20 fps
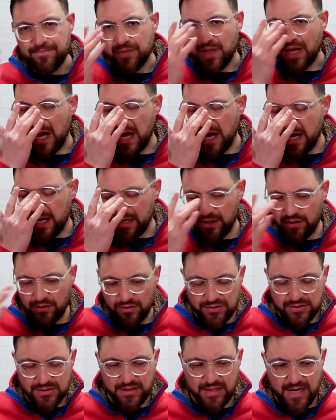and
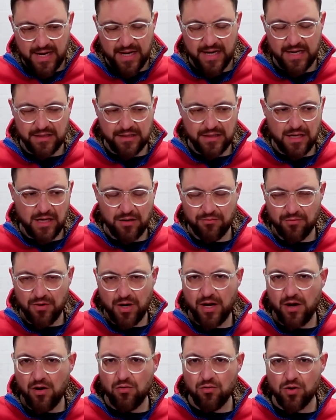Luton had a
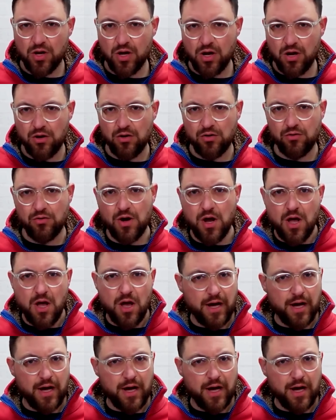right old go.